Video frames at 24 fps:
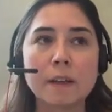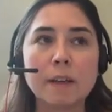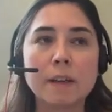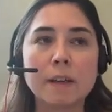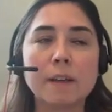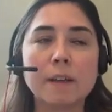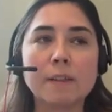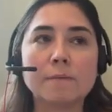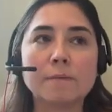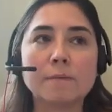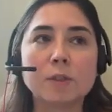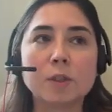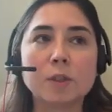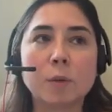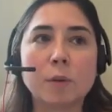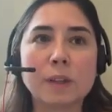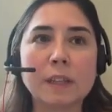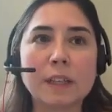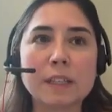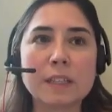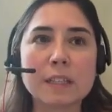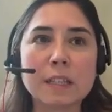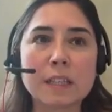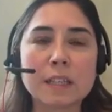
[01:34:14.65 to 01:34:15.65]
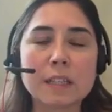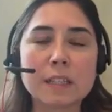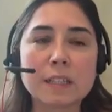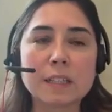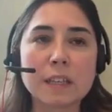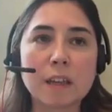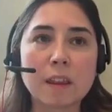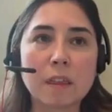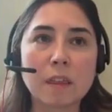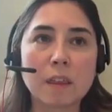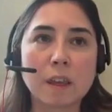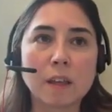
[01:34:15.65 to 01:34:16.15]
So in that
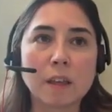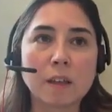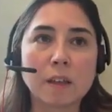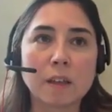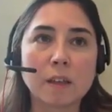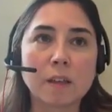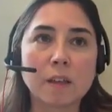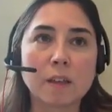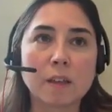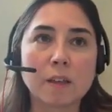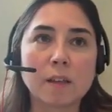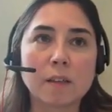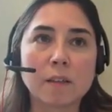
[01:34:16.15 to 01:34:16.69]
sense, I think,